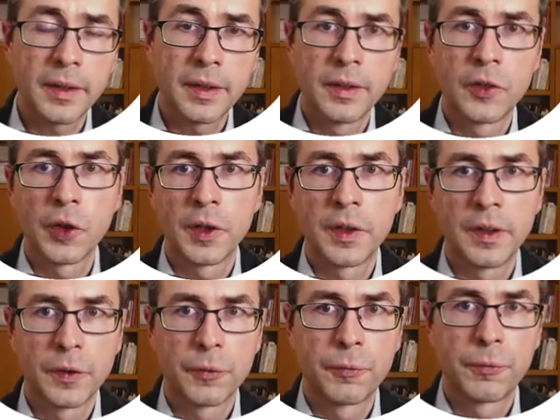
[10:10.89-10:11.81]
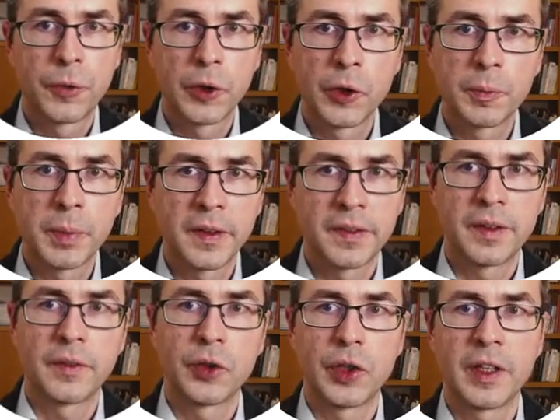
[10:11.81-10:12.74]
in turn is followed by
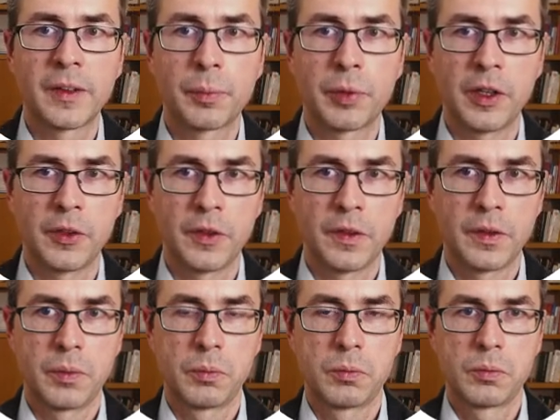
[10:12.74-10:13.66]
several expressions.